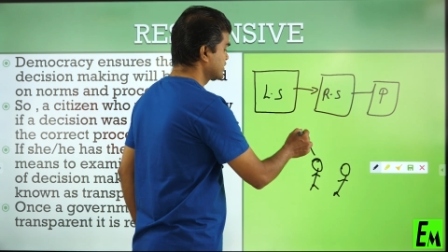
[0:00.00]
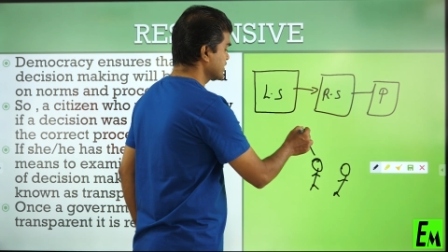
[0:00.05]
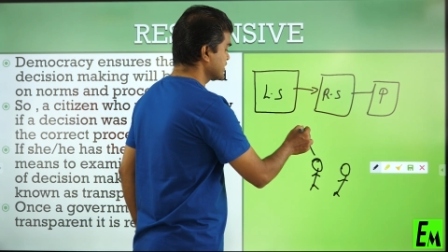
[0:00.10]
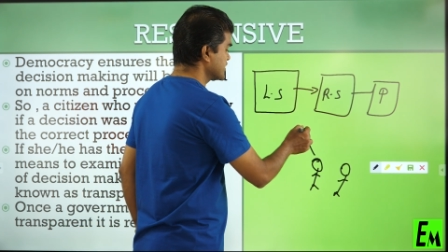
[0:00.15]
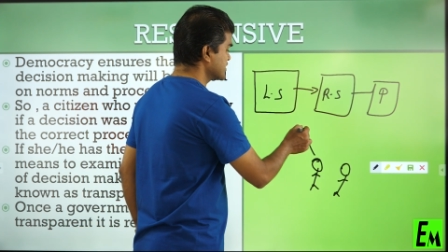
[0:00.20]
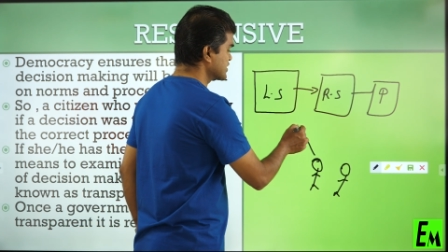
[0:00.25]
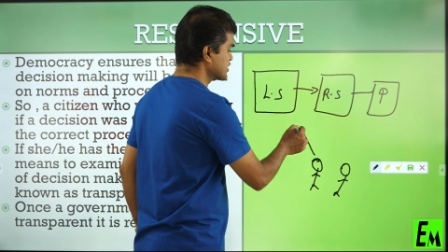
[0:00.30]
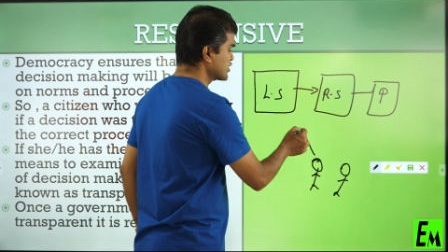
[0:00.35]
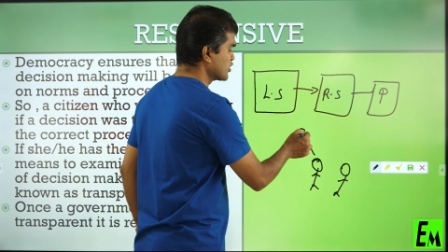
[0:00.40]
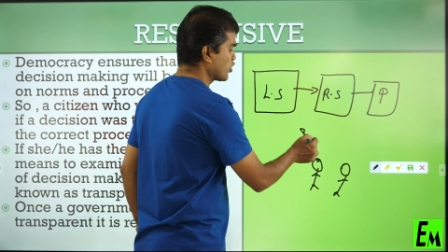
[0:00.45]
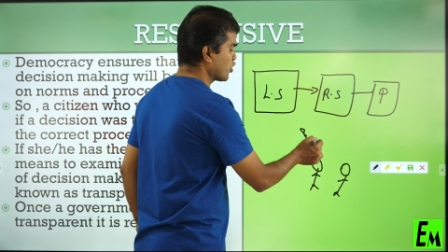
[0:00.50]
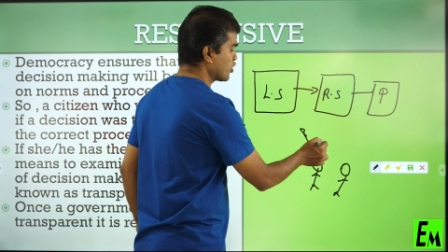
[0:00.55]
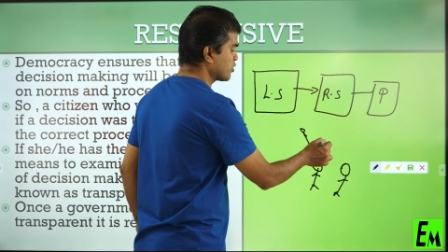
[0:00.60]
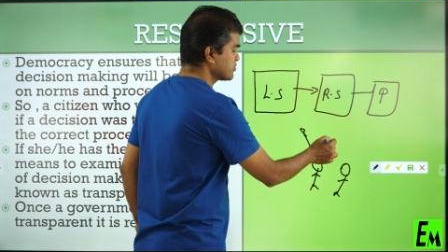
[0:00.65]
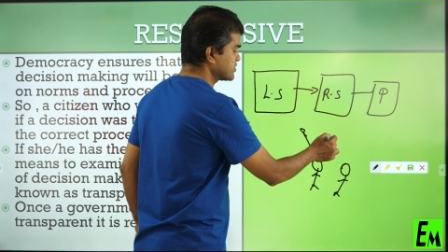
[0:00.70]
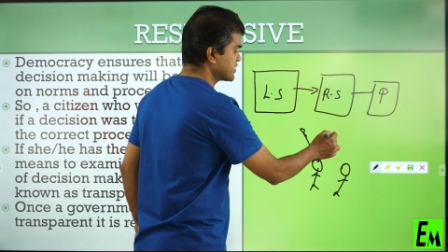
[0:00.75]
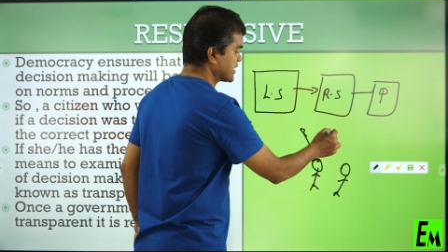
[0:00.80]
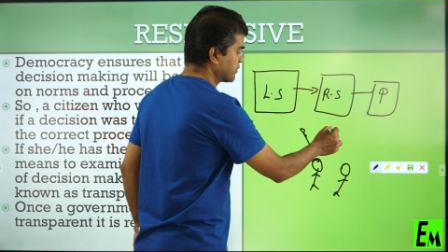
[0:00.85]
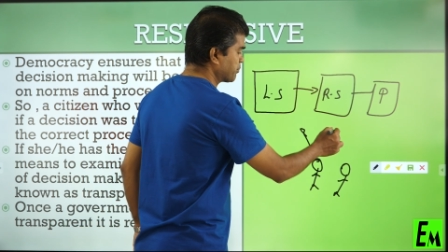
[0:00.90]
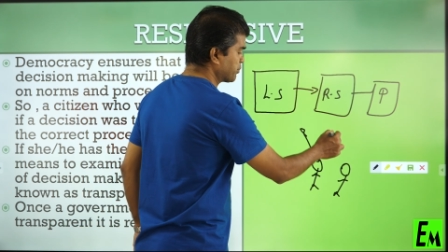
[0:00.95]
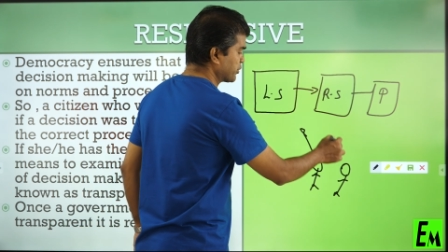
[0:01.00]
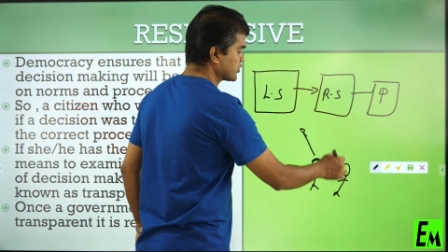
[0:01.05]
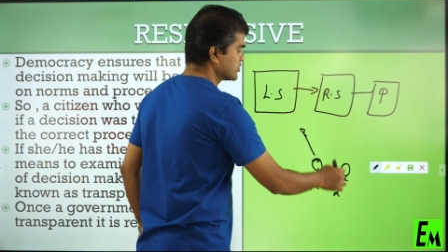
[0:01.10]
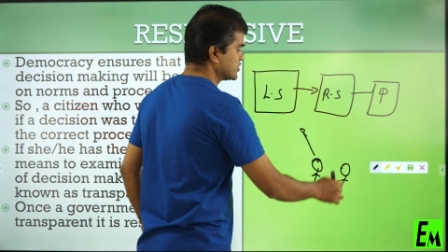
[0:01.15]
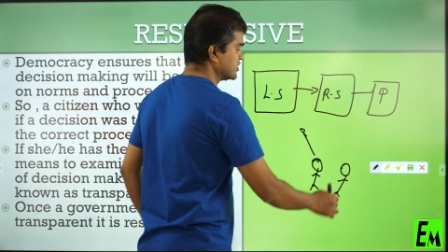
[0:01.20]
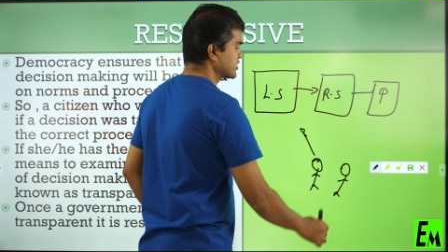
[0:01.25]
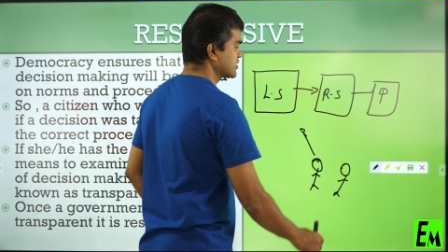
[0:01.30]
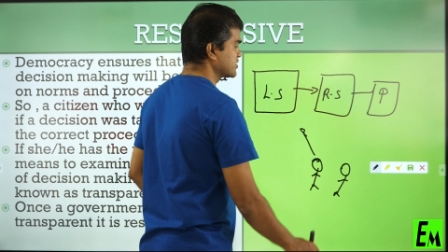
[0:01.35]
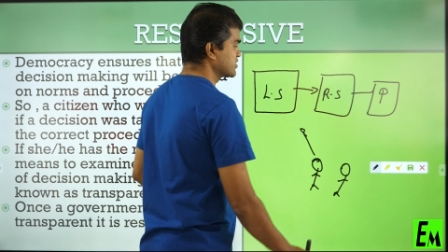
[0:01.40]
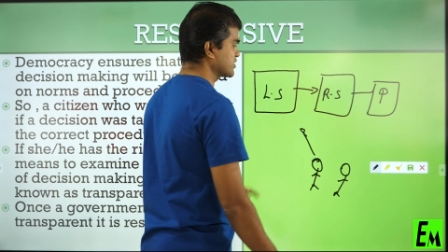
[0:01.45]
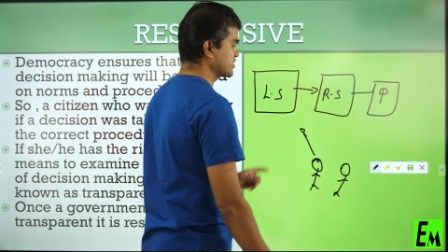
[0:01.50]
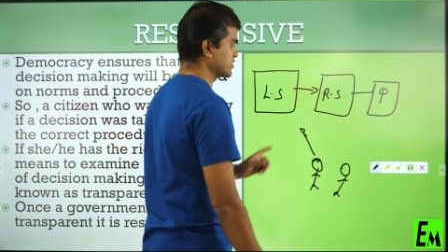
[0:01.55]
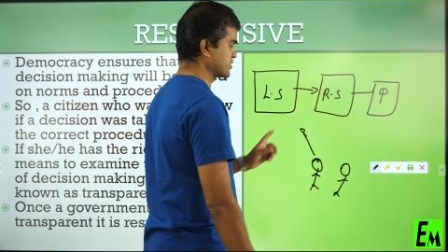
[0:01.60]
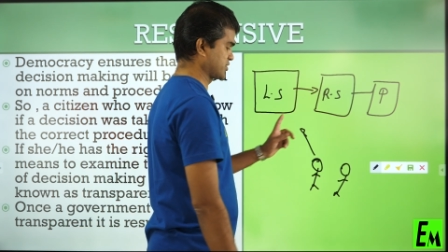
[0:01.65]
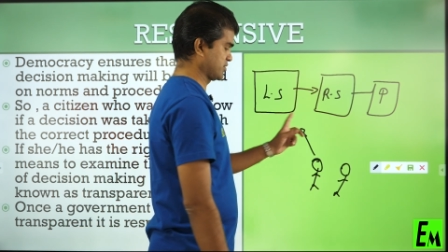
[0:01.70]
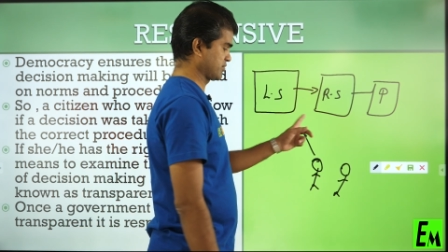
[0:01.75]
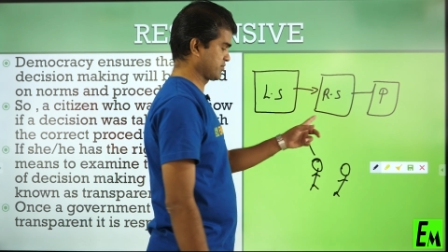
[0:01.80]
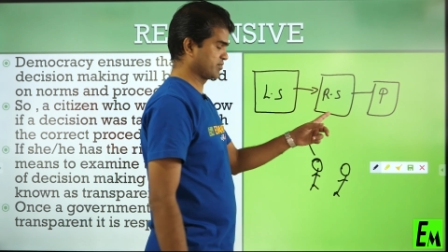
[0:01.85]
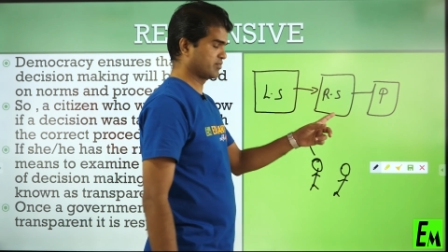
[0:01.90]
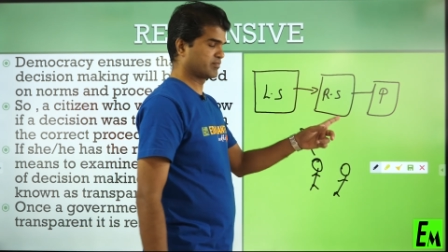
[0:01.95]
these norms and
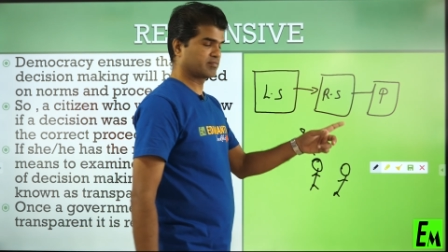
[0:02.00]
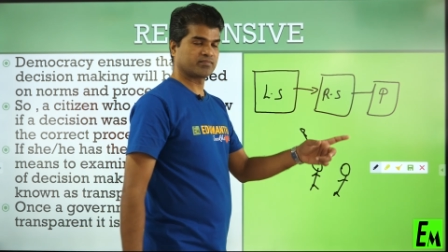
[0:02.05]
procedures.